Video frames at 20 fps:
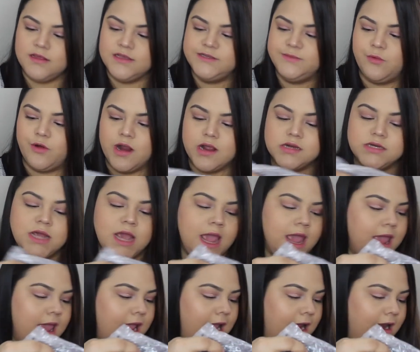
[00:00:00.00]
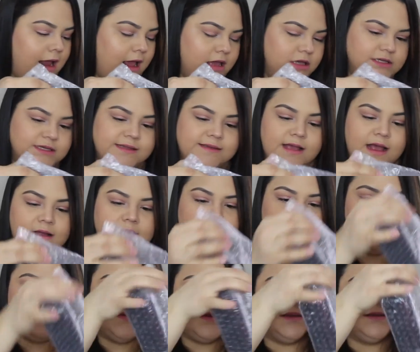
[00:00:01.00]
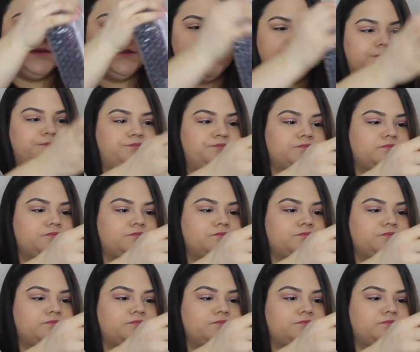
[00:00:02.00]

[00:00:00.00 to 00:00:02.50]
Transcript: this brand, and I just got this.